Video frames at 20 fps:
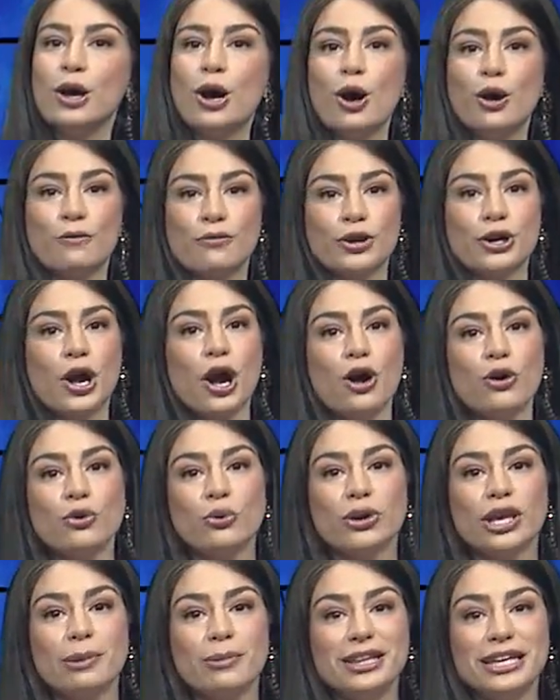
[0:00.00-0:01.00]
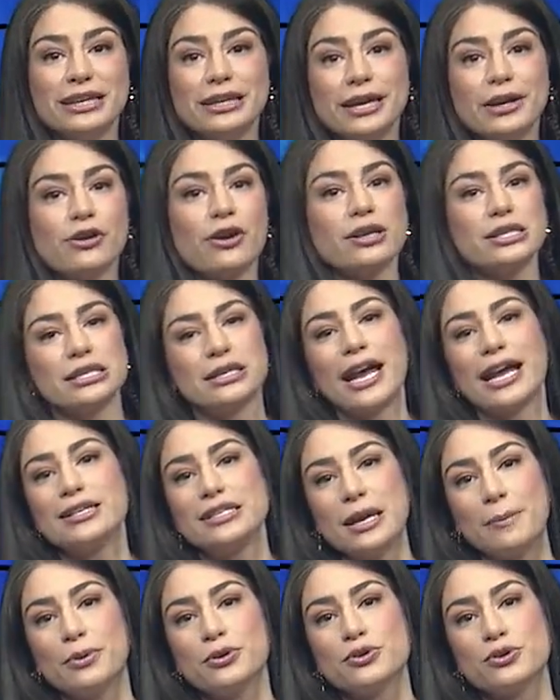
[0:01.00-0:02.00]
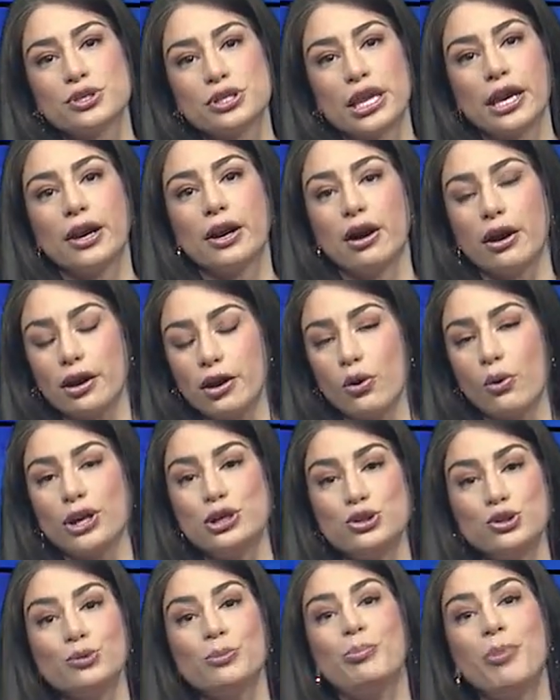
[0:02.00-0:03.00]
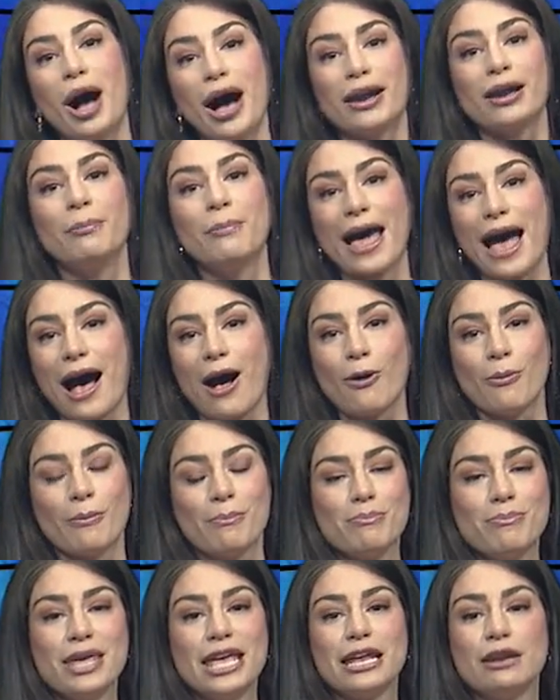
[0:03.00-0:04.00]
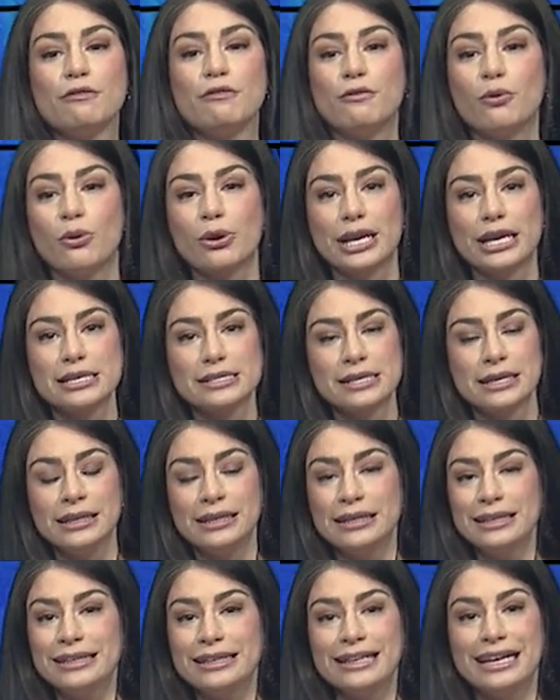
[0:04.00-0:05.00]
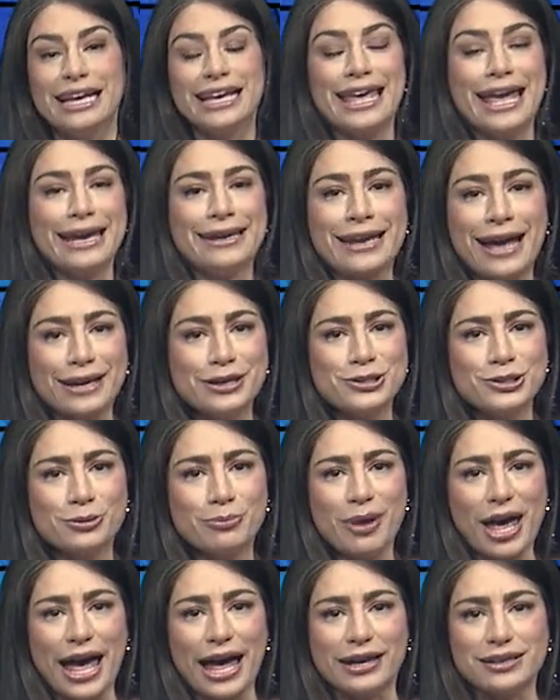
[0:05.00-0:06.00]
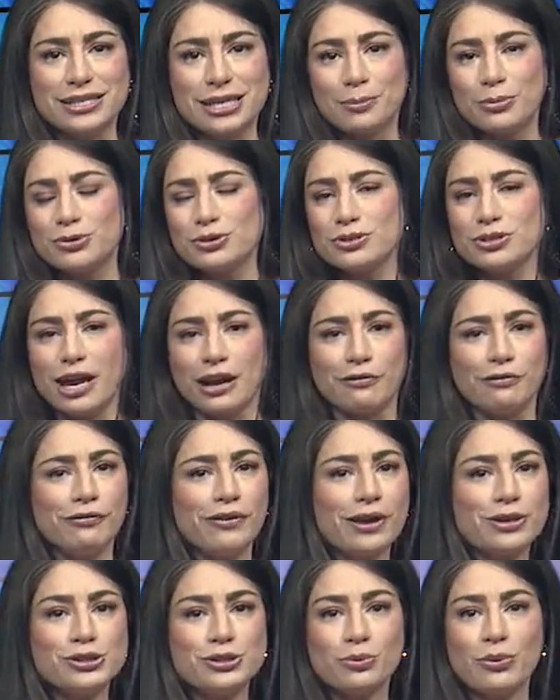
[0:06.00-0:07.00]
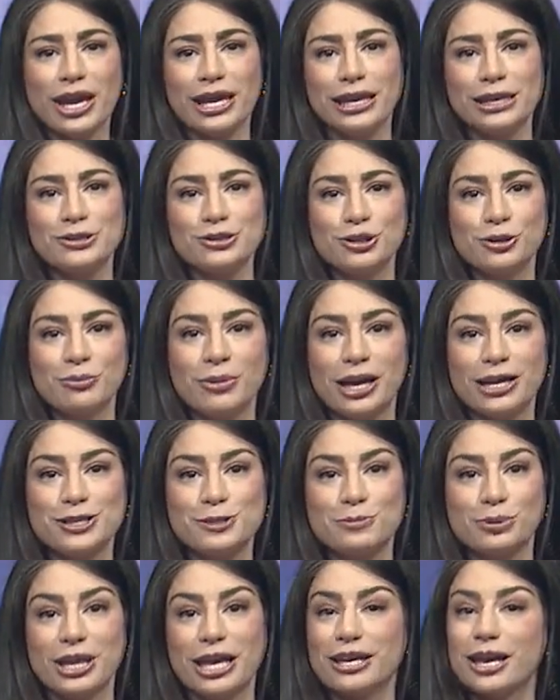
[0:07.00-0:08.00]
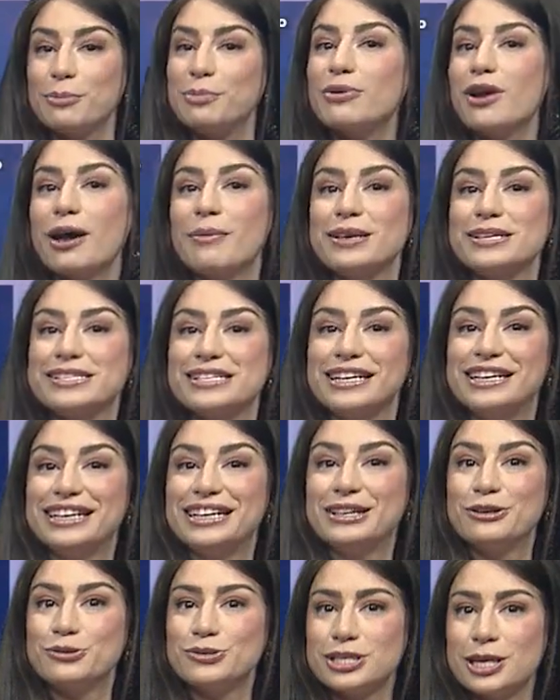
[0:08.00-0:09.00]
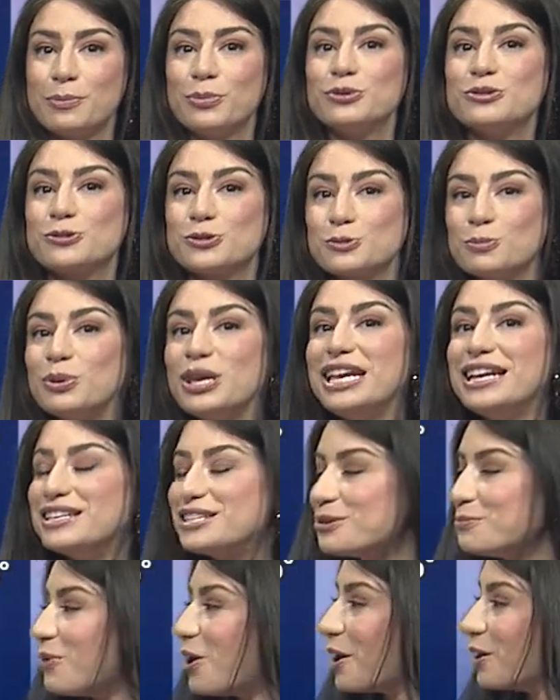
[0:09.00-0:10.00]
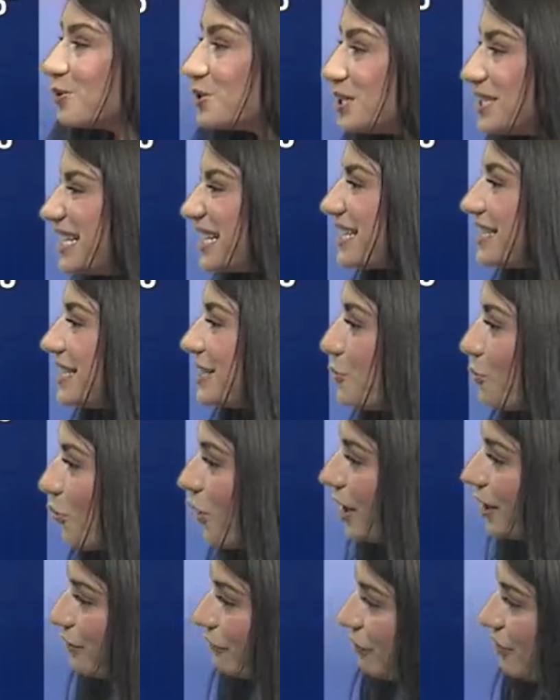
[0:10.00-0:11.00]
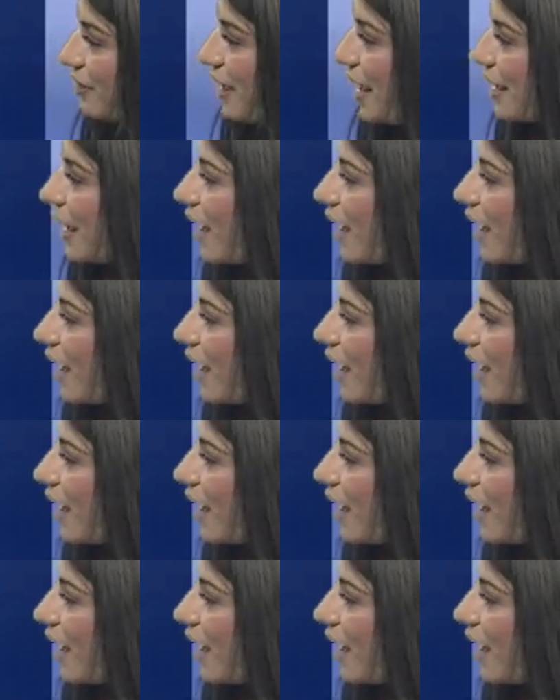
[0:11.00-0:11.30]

over in Hoquiam. And then later on tonight, temperatures they are going to bottom out mid 40s Again, not too bad. Temperatures not fluctuating too much, but like I promised, those temperatures peak tomorrow, 61 for that